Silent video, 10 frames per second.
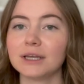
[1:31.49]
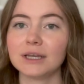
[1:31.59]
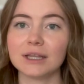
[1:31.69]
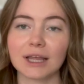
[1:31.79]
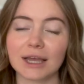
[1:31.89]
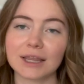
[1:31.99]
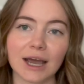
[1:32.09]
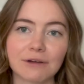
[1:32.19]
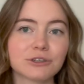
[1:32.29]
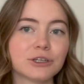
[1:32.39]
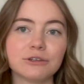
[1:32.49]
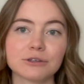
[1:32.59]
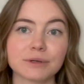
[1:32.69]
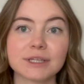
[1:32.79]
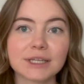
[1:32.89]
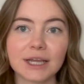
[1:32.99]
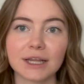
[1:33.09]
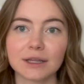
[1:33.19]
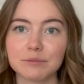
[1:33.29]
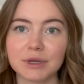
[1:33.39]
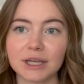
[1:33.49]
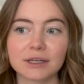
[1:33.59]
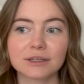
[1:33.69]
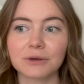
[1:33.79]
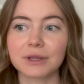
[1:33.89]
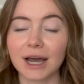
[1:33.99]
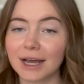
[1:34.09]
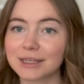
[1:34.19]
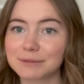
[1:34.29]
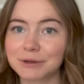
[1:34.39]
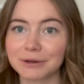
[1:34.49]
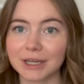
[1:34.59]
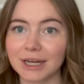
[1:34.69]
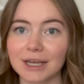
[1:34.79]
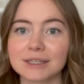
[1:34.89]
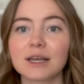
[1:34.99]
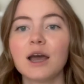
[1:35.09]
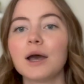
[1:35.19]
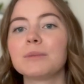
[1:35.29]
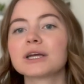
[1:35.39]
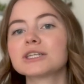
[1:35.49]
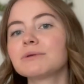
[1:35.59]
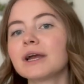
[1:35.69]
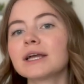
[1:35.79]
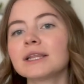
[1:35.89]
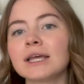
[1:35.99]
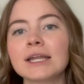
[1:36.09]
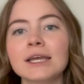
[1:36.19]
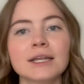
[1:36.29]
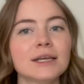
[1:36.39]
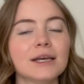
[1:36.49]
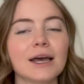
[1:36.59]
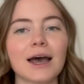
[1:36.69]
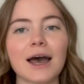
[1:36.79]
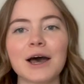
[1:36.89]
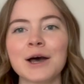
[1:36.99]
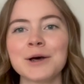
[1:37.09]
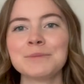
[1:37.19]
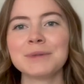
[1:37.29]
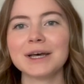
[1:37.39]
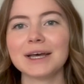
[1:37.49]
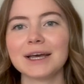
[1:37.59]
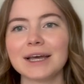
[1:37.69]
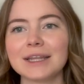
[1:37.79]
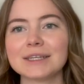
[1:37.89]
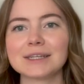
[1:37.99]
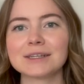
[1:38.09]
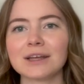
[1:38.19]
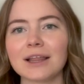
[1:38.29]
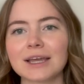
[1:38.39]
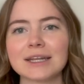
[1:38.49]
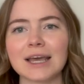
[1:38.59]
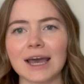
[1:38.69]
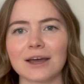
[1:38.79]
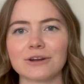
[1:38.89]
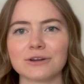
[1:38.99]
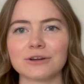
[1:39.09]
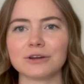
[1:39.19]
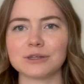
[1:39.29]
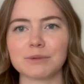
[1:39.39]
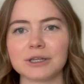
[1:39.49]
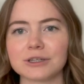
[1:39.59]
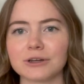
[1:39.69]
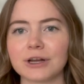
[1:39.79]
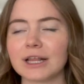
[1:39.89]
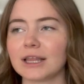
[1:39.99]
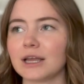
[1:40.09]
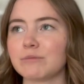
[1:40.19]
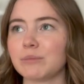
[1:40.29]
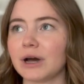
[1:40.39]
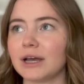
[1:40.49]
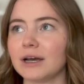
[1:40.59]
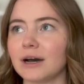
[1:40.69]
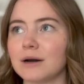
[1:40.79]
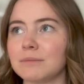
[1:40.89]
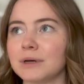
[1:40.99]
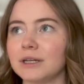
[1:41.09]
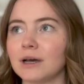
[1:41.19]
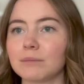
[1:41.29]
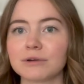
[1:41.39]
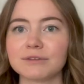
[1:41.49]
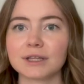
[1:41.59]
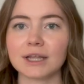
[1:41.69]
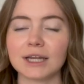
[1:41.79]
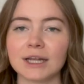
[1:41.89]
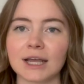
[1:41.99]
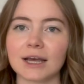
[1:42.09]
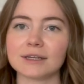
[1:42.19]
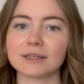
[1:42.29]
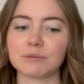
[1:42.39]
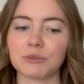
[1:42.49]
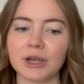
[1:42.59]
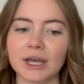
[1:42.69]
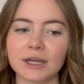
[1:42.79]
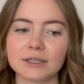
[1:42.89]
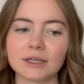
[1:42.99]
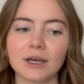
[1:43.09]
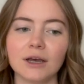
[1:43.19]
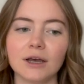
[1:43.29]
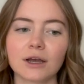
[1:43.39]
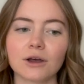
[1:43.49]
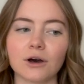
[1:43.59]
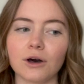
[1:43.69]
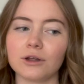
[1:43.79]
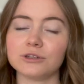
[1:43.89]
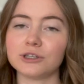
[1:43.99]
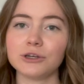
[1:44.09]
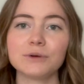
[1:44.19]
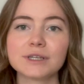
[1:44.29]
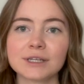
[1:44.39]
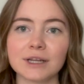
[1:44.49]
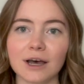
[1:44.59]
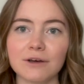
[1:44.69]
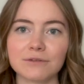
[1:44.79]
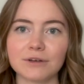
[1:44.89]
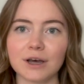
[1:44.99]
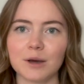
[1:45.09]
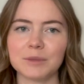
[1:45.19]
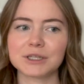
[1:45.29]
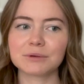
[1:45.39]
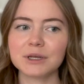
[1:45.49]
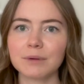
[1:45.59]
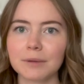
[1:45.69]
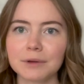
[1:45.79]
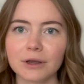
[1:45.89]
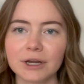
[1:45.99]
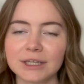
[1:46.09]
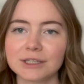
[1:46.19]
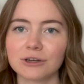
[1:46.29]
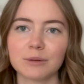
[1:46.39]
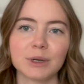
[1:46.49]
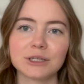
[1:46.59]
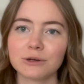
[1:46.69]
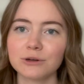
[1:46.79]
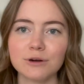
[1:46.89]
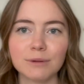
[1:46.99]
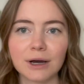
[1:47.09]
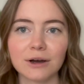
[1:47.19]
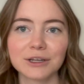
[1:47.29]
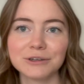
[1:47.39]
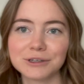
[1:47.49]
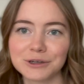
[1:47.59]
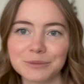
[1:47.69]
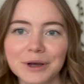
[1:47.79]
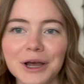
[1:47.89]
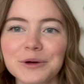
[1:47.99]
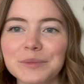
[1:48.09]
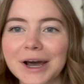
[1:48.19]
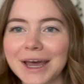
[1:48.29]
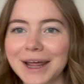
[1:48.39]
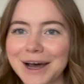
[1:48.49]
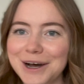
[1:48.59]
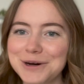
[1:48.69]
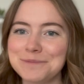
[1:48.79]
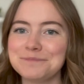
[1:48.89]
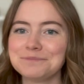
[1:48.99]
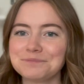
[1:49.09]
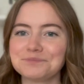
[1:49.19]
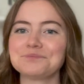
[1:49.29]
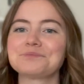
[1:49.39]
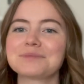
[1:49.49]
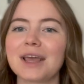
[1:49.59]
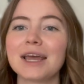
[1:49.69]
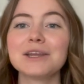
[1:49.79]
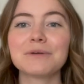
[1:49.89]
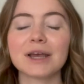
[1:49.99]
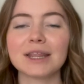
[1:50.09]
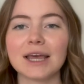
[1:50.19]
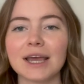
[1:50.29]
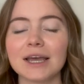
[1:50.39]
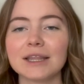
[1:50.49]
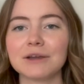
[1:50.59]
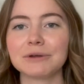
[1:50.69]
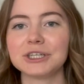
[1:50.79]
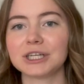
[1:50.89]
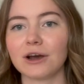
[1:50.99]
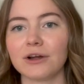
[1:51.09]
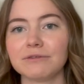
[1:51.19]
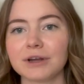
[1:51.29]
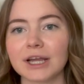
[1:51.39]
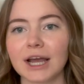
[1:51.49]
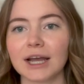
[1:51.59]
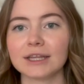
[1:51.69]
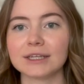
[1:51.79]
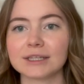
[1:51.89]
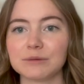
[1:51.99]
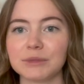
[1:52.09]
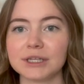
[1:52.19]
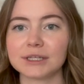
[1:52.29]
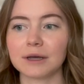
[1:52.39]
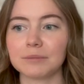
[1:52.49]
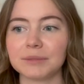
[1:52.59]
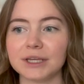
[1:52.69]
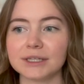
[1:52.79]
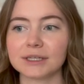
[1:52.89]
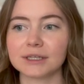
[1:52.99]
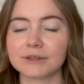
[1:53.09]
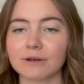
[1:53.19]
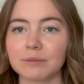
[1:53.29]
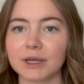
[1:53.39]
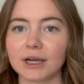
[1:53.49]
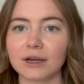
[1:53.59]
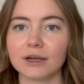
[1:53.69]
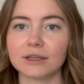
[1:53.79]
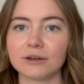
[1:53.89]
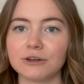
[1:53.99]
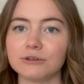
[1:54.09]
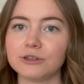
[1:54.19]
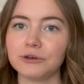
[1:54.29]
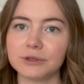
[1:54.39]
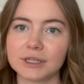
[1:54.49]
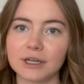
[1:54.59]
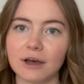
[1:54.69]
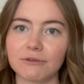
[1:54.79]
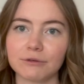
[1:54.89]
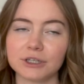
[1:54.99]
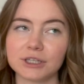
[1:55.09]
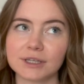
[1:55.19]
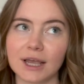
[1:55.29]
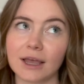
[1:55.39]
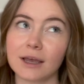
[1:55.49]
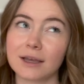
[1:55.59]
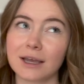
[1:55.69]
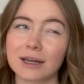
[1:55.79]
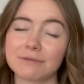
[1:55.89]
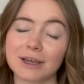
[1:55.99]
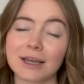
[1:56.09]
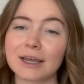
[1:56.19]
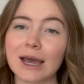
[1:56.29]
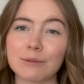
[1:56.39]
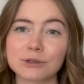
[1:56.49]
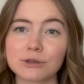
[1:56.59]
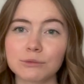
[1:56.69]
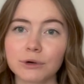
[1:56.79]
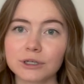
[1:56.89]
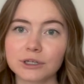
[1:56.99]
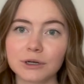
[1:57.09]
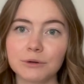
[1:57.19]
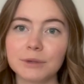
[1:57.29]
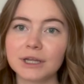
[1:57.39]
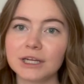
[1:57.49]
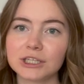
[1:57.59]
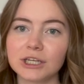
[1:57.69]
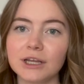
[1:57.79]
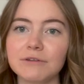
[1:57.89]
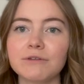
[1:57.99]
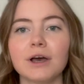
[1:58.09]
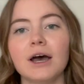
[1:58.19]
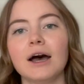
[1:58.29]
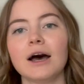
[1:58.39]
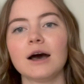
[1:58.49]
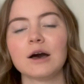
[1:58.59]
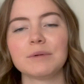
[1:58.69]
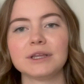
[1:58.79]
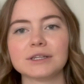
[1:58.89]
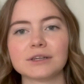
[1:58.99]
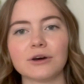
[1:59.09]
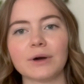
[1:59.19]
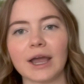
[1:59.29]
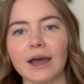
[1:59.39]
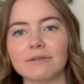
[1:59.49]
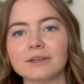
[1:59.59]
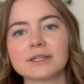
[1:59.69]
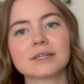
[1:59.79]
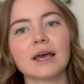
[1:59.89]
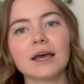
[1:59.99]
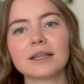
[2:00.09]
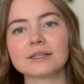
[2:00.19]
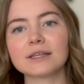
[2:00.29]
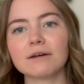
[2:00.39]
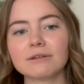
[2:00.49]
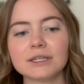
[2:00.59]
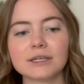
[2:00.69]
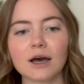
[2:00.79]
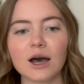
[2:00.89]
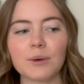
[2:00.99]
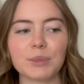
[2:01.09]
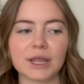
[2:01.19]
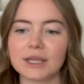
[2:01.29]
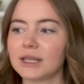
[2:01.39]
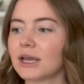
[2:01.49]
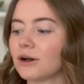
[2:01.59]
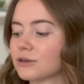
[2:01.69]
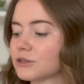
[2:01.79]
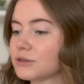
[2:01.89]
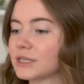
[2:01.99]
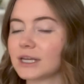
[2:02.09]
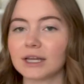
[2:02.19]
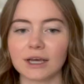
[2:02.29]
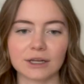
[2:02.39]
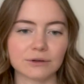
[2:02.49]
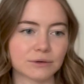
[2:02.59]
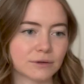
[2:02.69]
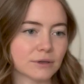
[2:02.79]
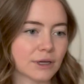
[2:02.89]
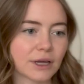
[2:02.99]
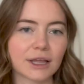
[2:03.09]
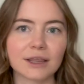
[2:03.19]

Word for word: in like the afternoons when it's hitting the peak. So that has been really nice. I'm actually wearing linen. Um, this is not like an ad or, or sponsored or anything, but um, Not Perfect Linen has a brand called Two Is Enough. Um, it's really popular on Instagram. I don't know about on YouTube, but um, anyway, they they reached out and very kindly sent me some pieces from their their new Two Is Enough, which is like a kind of like a capsule wardrobe initiative. Um, and so I have this this lovely top, and then they also sent I don't I